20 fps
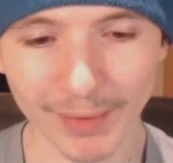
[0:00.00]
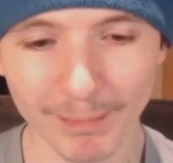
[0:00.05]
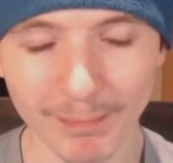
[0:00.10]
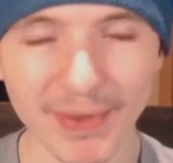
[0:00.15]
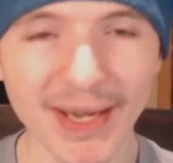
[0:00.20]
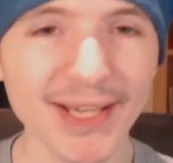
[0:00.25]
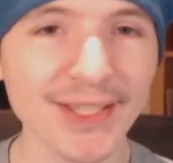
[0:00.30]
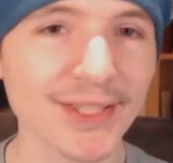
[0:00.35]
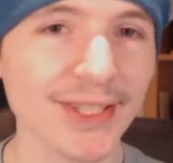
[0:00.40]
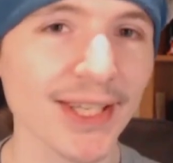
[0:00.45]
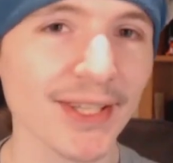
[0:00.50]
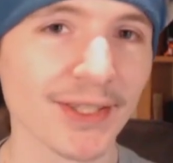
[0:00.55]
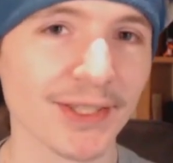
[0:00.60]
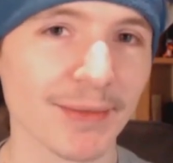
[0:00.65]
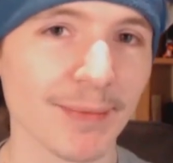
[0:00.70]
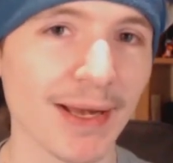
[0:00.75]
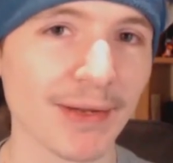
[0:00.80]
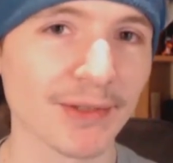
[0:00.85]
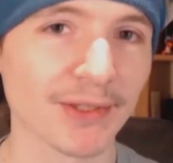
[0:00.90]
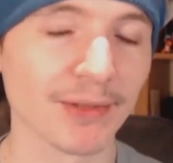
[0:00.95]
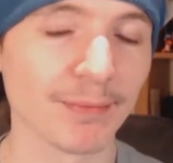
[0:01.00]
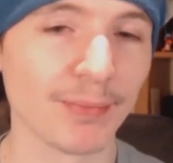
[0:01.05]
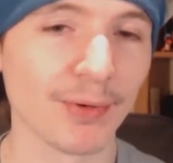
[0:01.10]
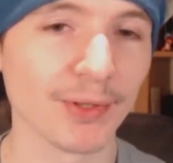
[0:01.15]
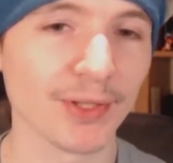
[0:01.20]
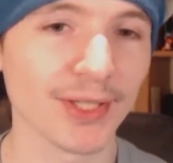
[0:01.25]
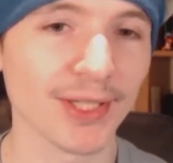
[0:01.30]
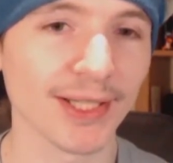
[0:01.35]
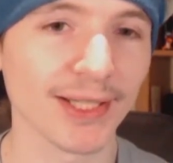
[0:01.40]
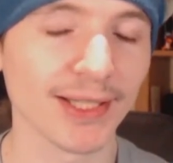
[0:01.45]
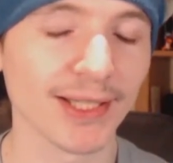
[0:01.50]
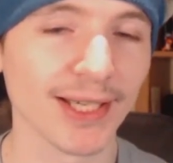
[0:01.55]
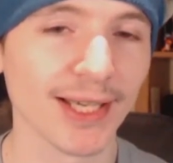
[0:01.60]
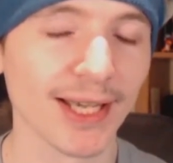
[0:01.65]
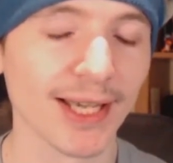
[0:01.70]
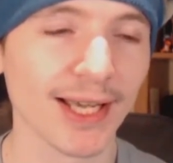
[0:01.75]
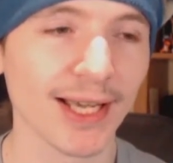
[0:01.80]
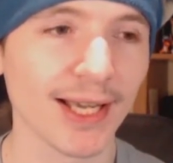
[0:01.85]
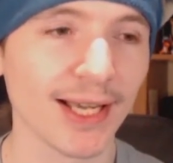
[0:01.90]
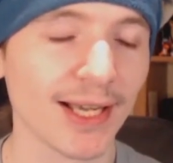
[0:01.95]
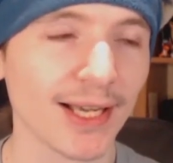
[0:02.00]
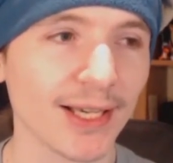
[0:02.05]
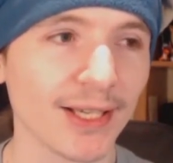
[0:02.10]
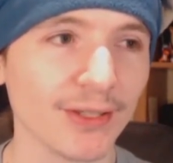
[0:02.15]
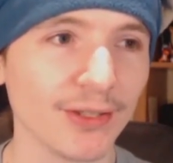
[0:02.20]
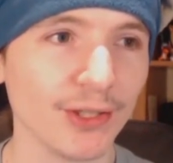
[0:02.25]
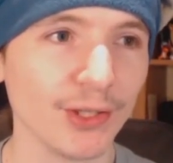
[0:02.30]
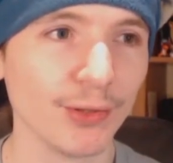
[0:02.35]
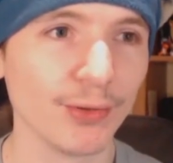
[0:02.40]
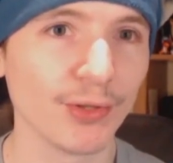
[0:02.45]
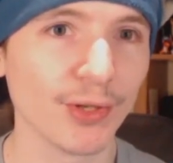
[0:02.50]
basically this amounts to putting new